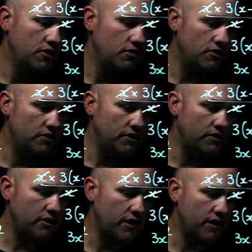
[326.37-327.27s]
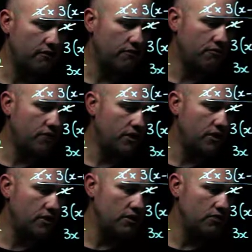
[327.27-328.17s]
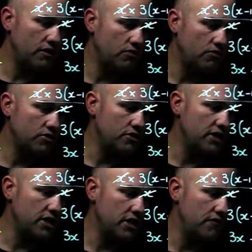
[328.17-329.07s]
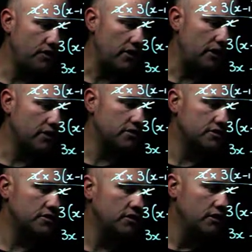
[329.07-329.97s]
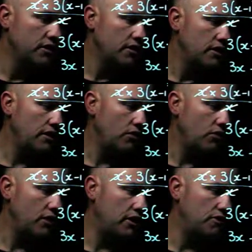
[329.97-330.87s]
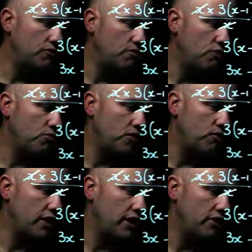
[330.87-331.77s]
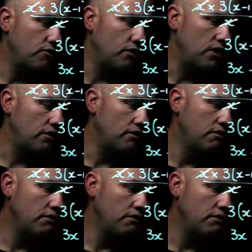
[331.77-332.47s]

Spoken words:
which means that negative 3 is equal to negative x, and then all I need to do is multiply by negative 1,